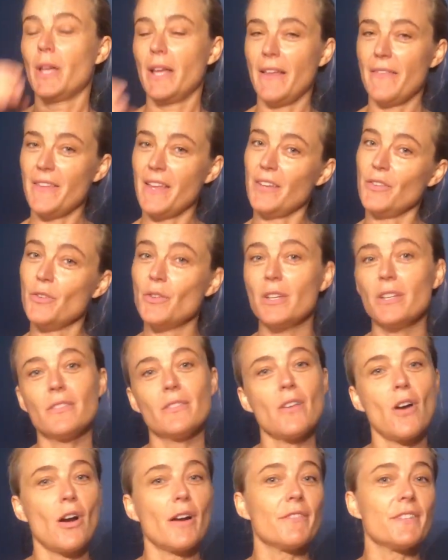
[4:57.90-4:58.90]
And then you can
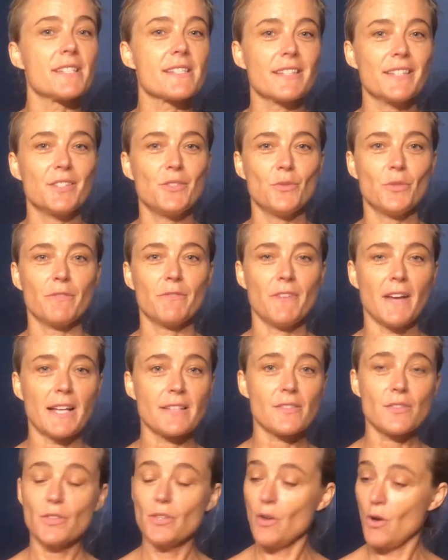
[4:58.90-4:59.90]
obviously do it
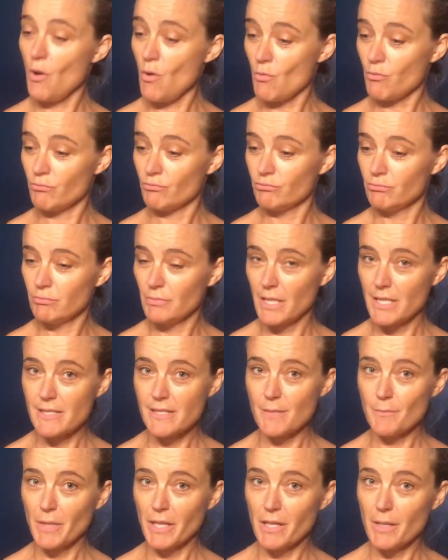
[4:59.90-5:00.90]
faster. Oh, I
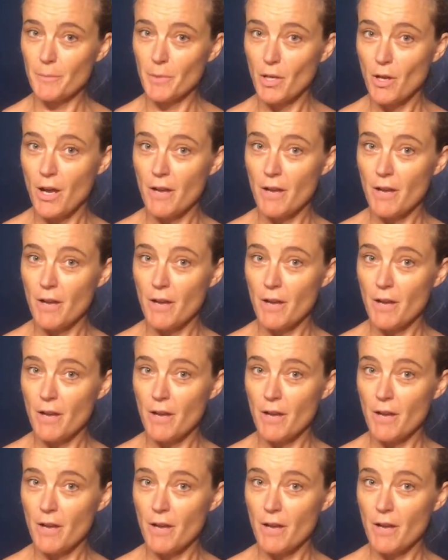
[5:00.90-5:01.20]
see my cup.